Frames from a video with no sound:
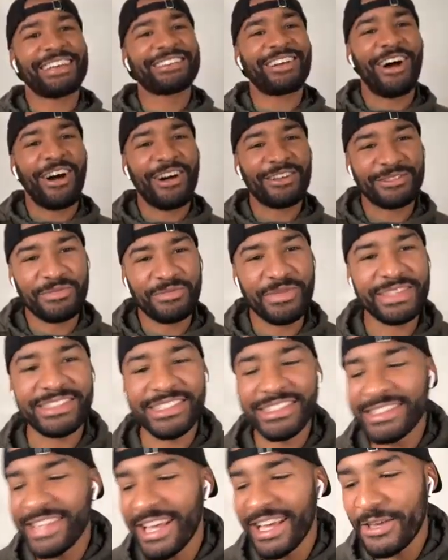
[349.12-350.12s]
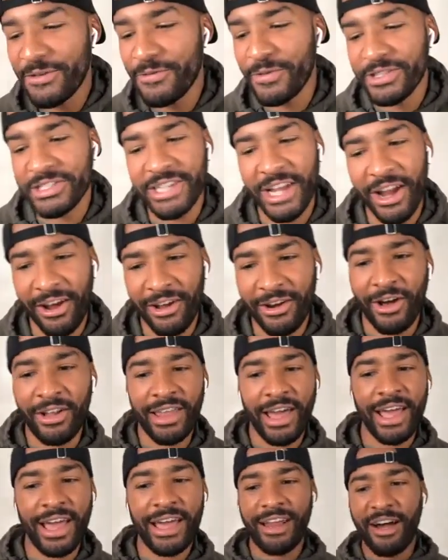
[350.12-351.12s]
that's awesome, Misty. Thank you for sharing
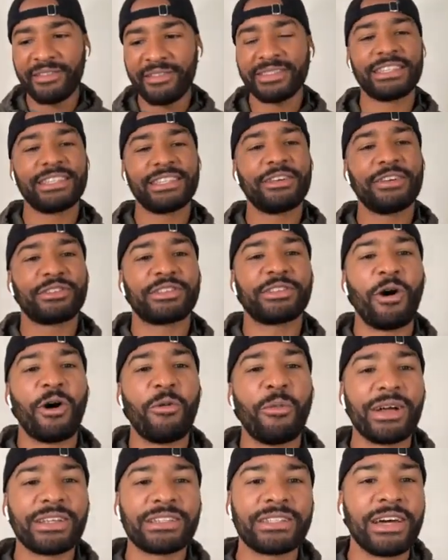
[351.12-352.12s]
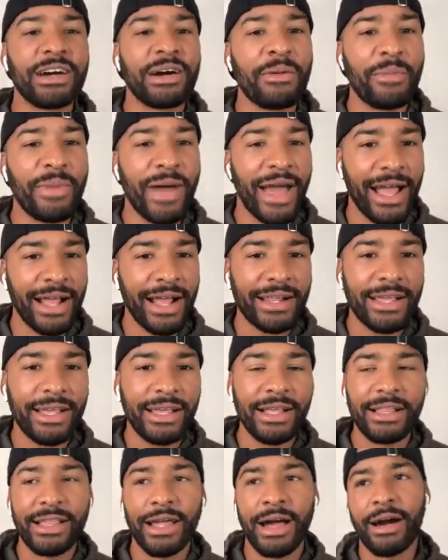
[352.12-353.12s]
all that. And obviously there's so much to unpack.
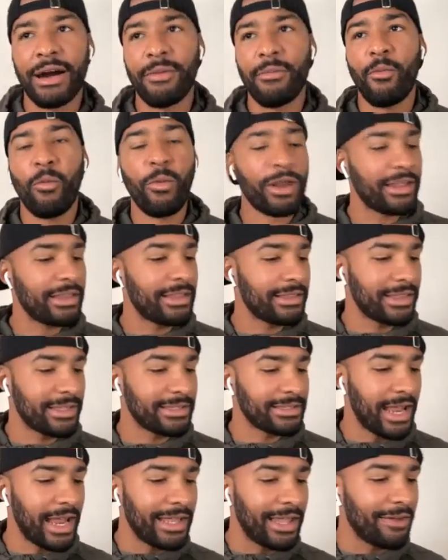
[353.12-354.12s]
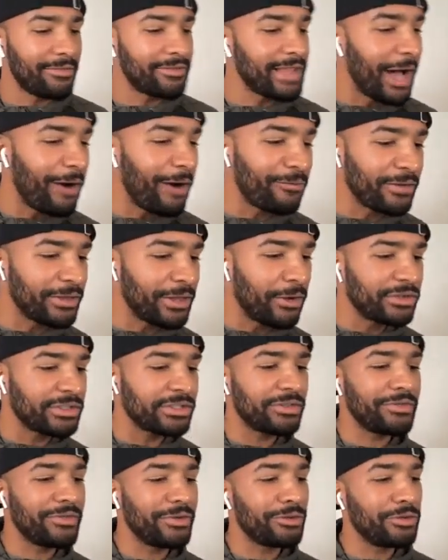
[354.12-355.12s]
One of the things that I left out, for those
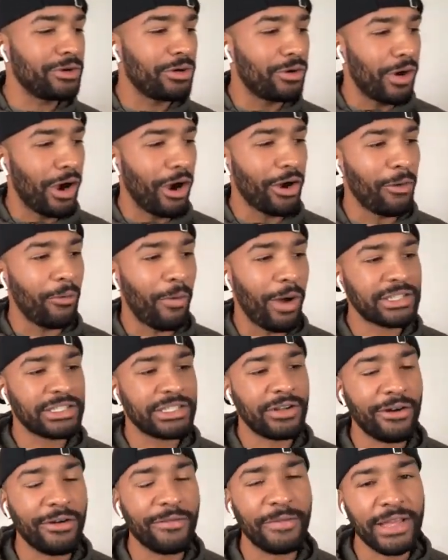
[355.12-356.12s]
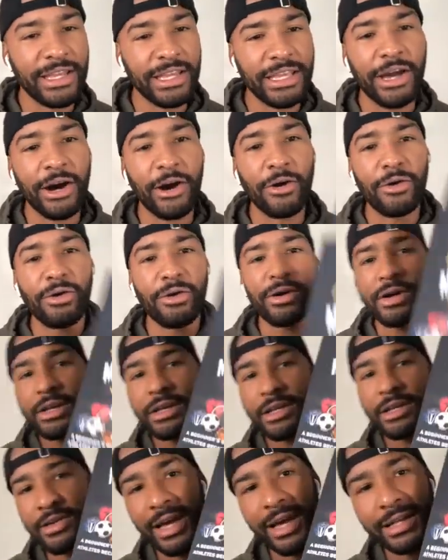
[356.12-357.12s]
of you who aren't watching on video,
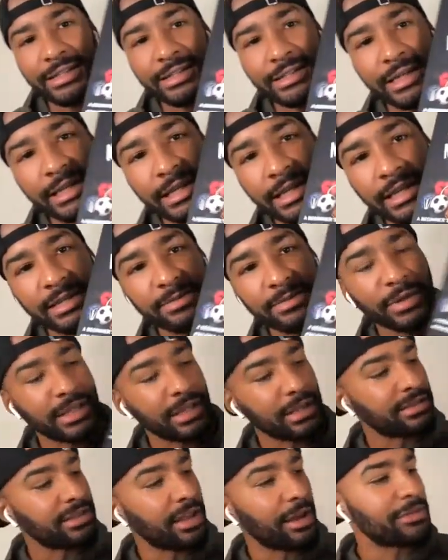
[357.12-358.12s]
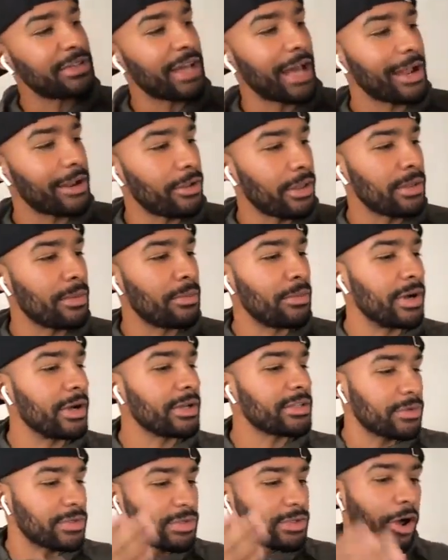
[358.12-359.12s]
you can't see this, but the subtitle of the
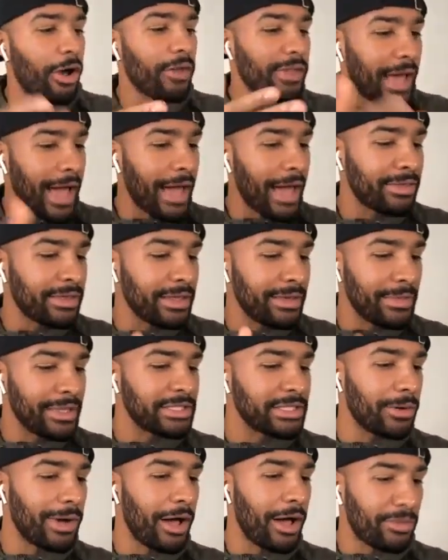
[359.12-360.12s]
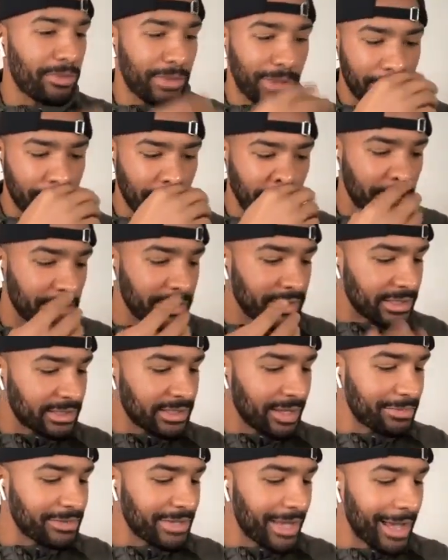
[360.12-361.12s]
book, so it's called The Athlete Mental Health Playbook, but the
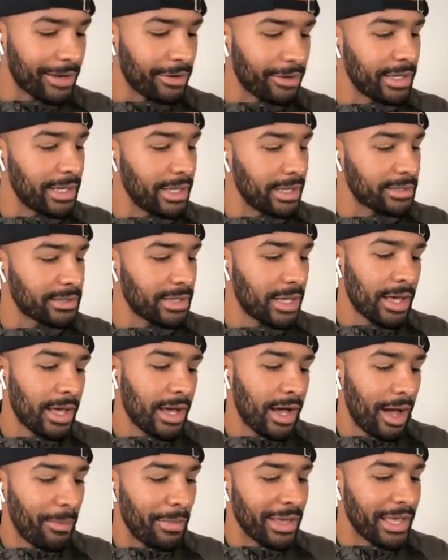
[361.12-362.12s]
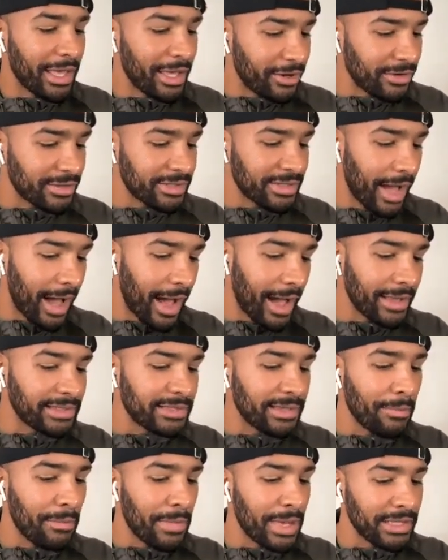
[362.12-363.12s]
subtitle is A Beginner's Guide
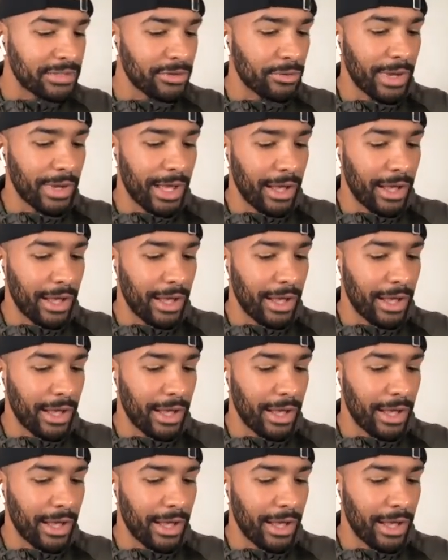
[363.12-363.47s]
to Mental